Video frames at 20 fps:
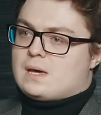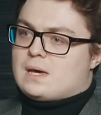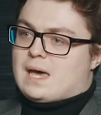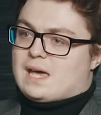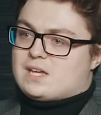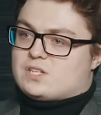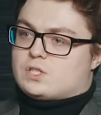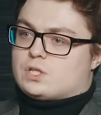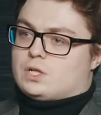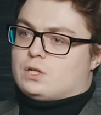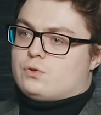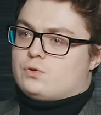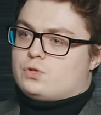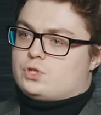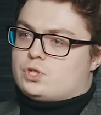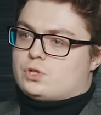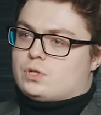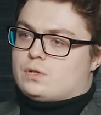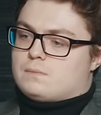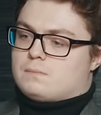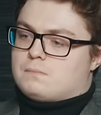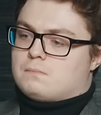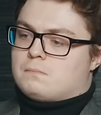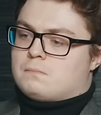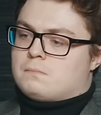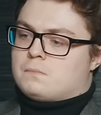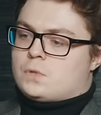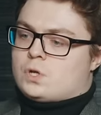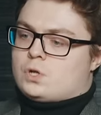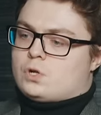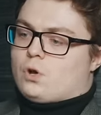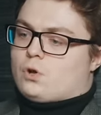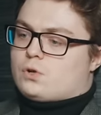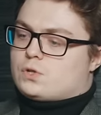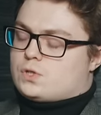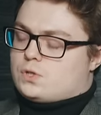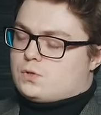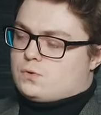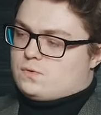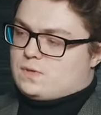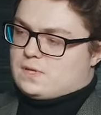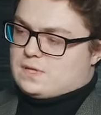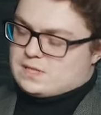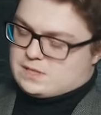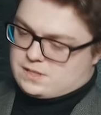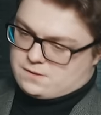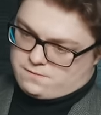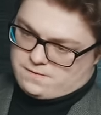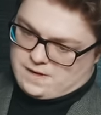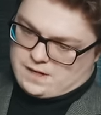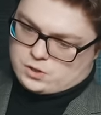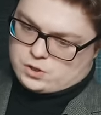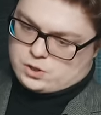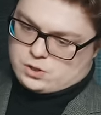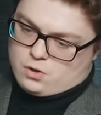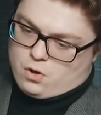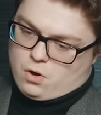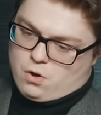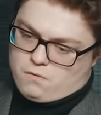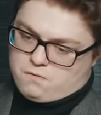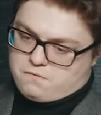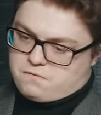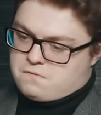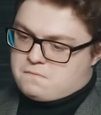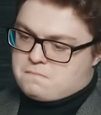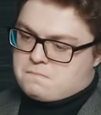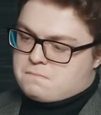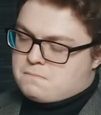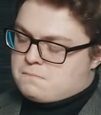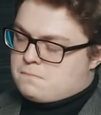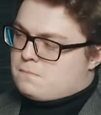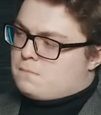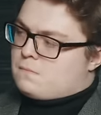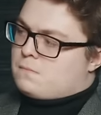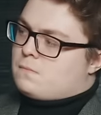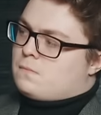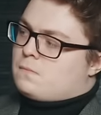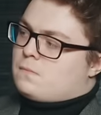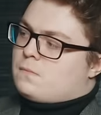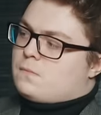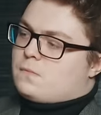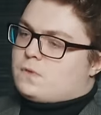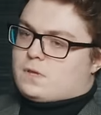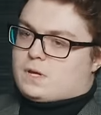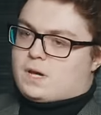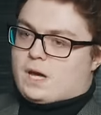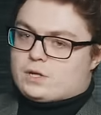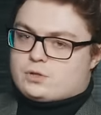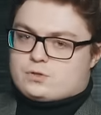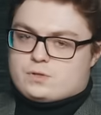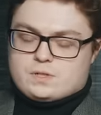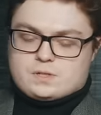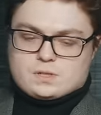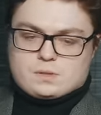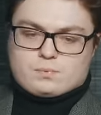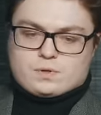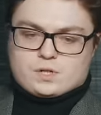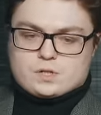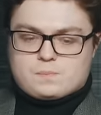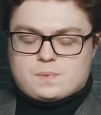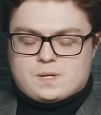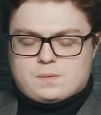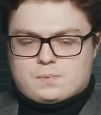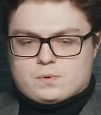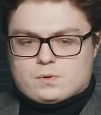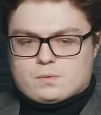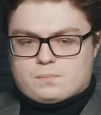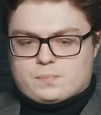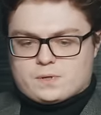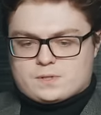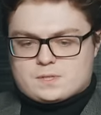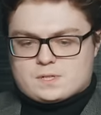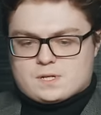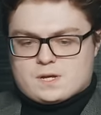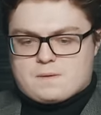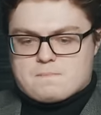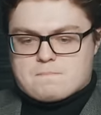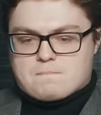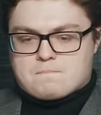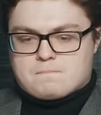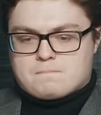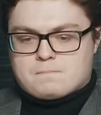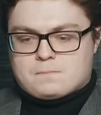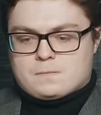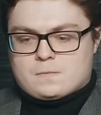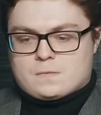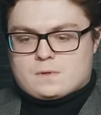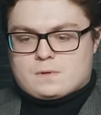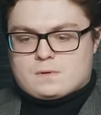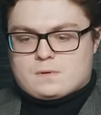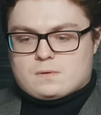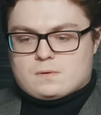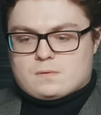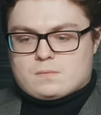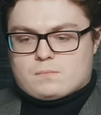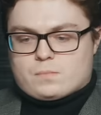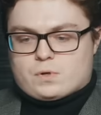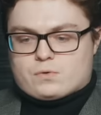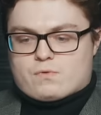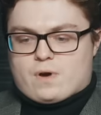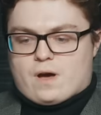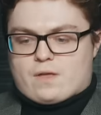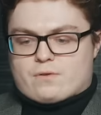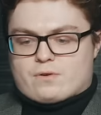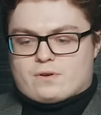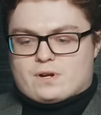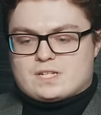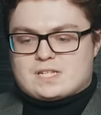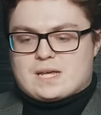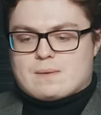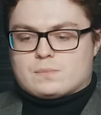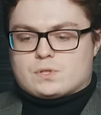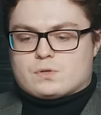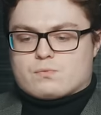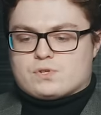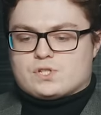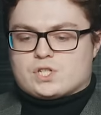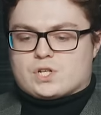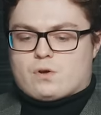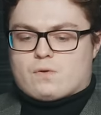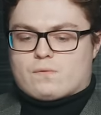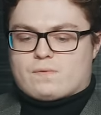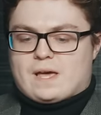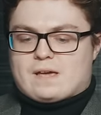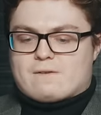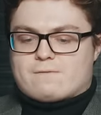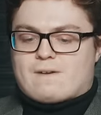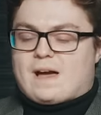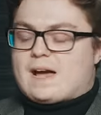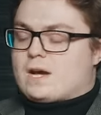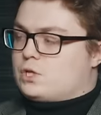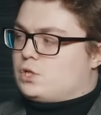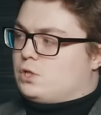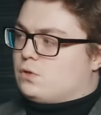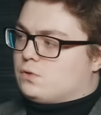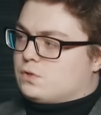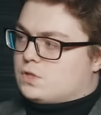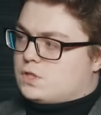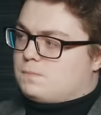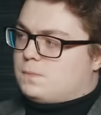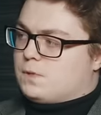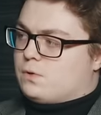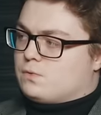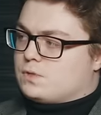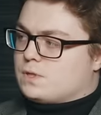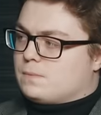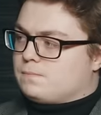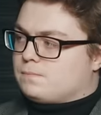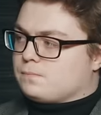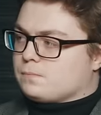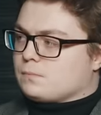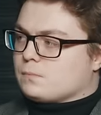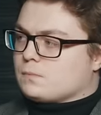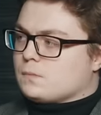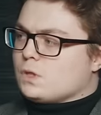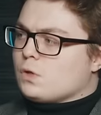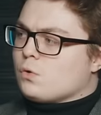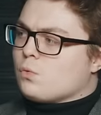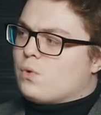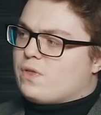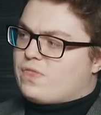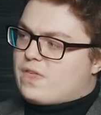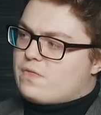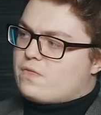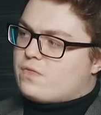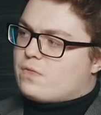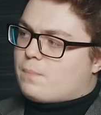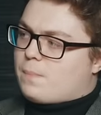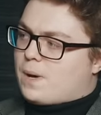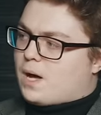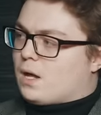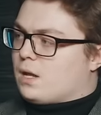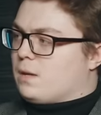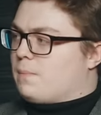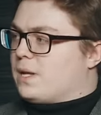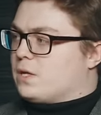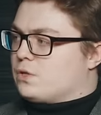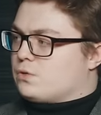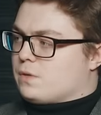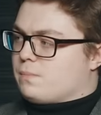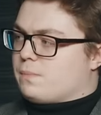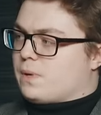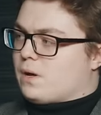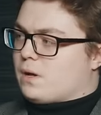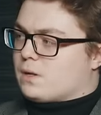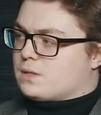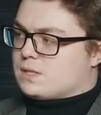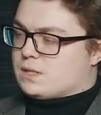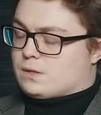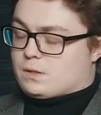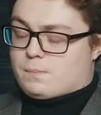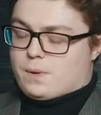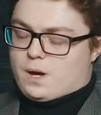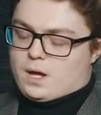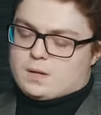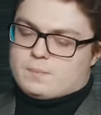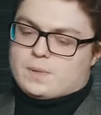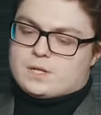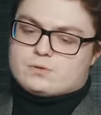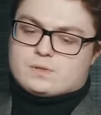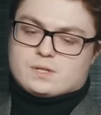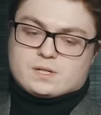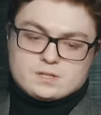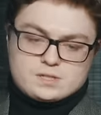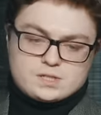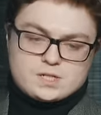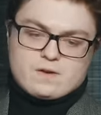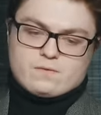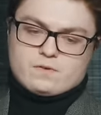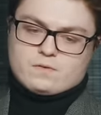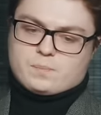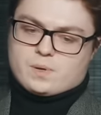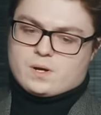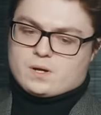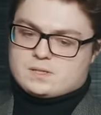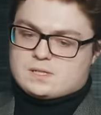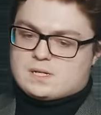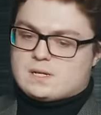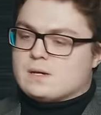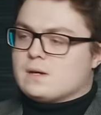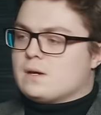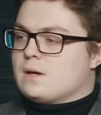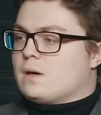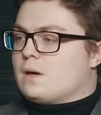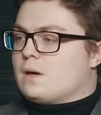a solution, not to the disaffection of the country, to the British people, but rather an attempt to resolve a factional dispute within the parliamentary party, the Parliamentary Conservative Party,